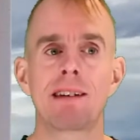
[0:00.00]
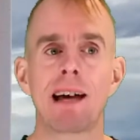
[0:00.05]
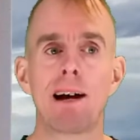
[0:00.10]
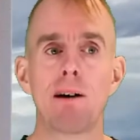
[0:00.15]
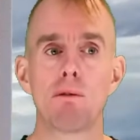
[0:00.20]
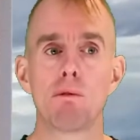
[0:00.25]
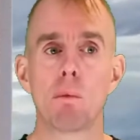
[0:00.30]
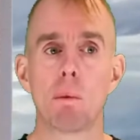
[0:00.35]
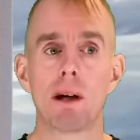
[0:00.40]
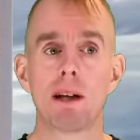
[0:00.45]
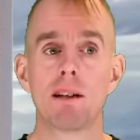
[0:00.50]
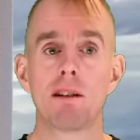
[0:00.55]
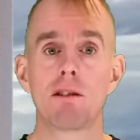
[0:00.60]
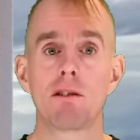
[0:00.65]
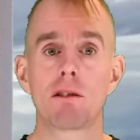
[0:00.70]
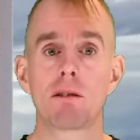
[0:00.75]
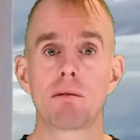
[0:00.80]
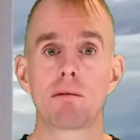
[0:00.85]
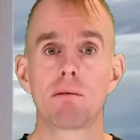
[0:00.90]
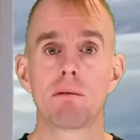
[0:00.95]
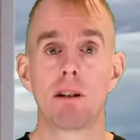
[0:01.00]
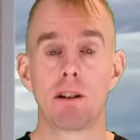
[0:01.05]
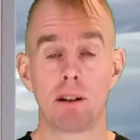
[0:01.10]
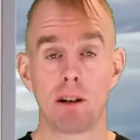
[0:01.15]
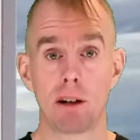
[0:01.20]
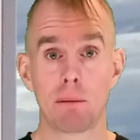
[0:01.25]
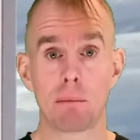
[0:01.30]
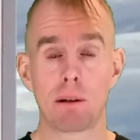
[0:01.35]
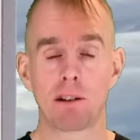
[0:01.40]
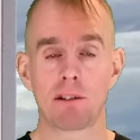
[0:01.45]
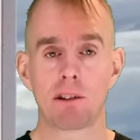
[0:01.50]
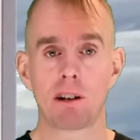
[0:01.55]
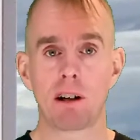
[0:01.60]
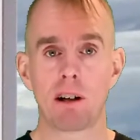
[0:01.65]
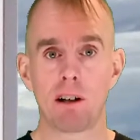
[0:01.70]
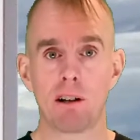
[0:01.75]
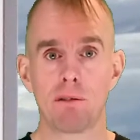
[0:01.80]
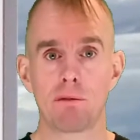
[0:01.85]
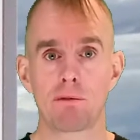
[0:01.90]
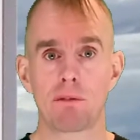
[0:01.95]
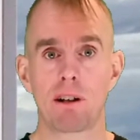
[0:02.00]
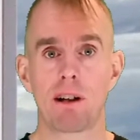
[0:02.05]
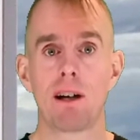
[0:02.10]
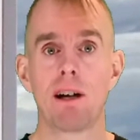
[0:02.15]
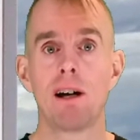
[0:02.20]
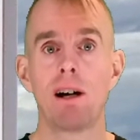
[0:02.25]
downwind at I plus a half